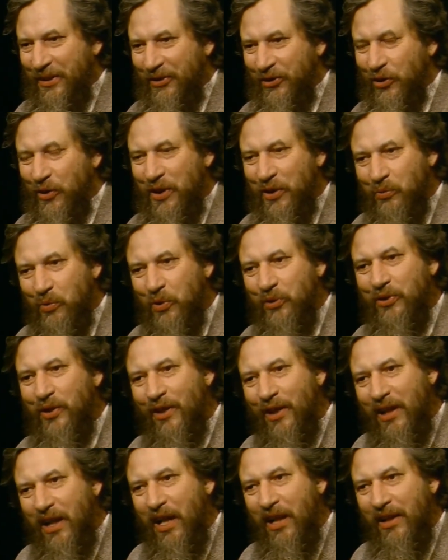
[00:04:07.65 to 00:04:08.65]

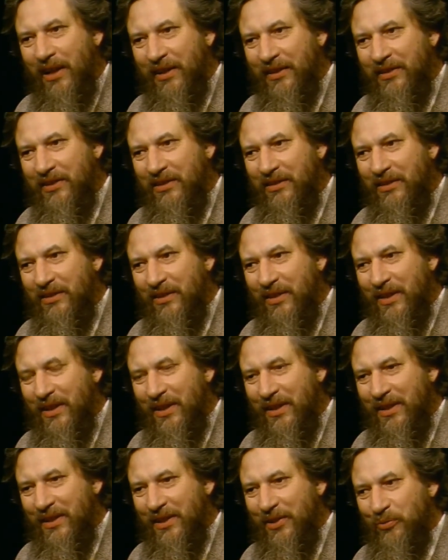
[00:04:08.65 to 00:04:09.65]

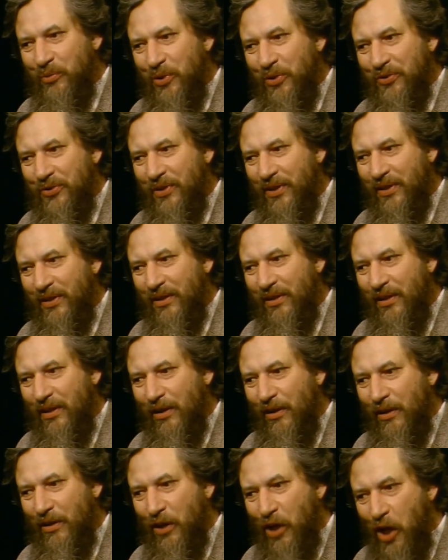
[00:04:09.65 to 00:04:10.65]
it was
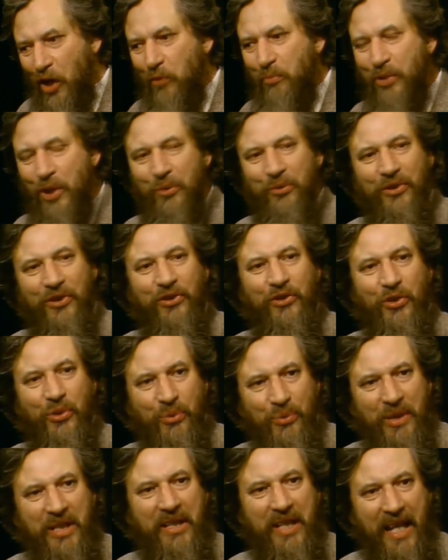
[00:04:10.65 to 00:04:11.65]
a long process to
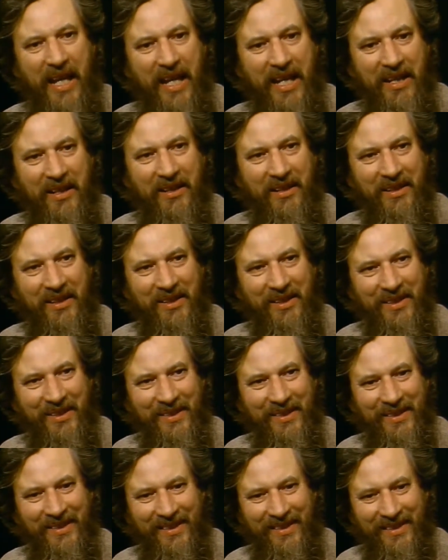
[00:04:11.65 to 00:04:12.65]
regain
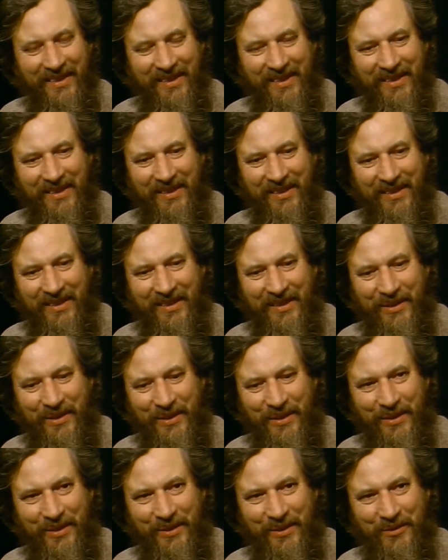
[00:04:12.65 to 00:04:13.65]

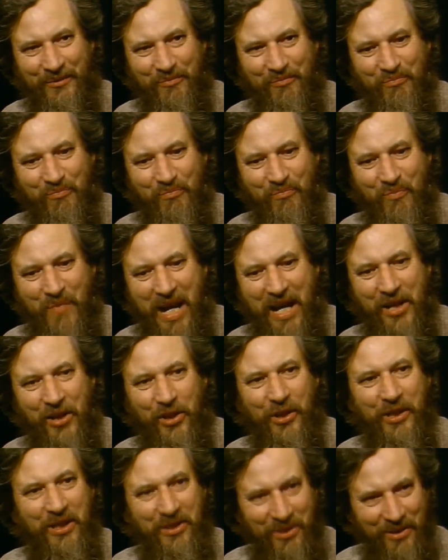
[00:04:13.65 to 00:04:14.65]
my
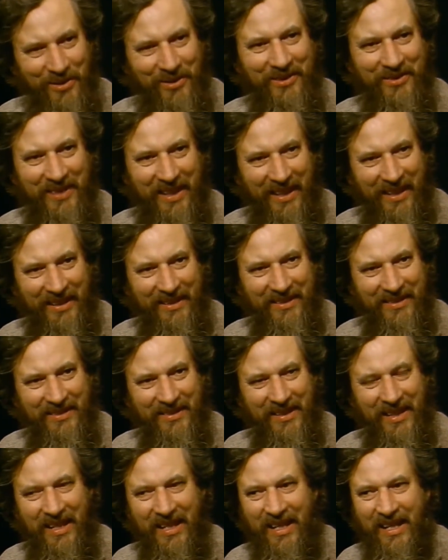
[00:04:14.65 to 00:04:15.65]
original
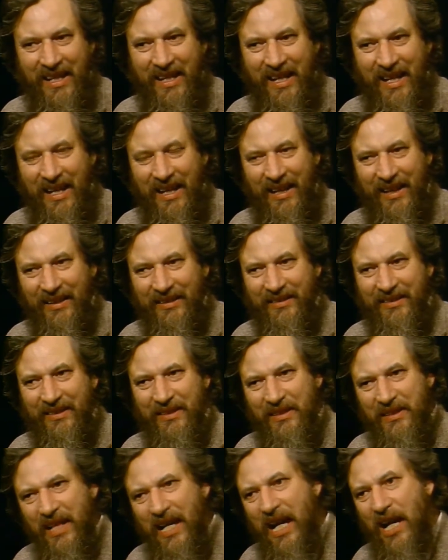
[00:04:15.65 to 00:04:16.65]
stance, and
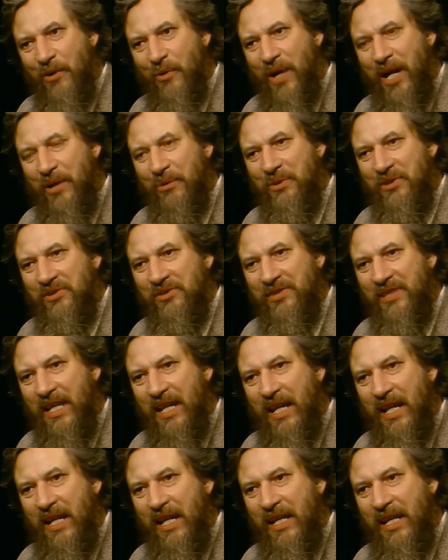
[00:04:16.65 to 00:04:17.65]
now I would
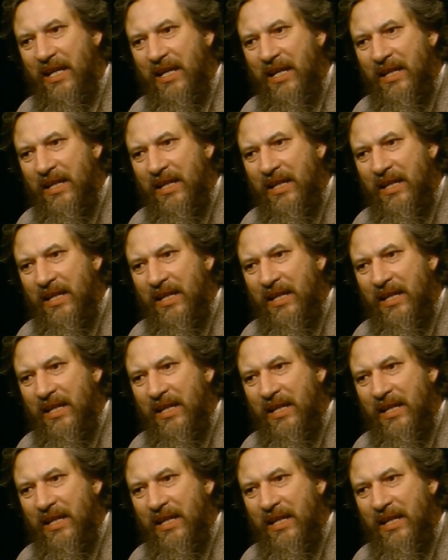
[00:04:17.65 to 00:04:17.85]
say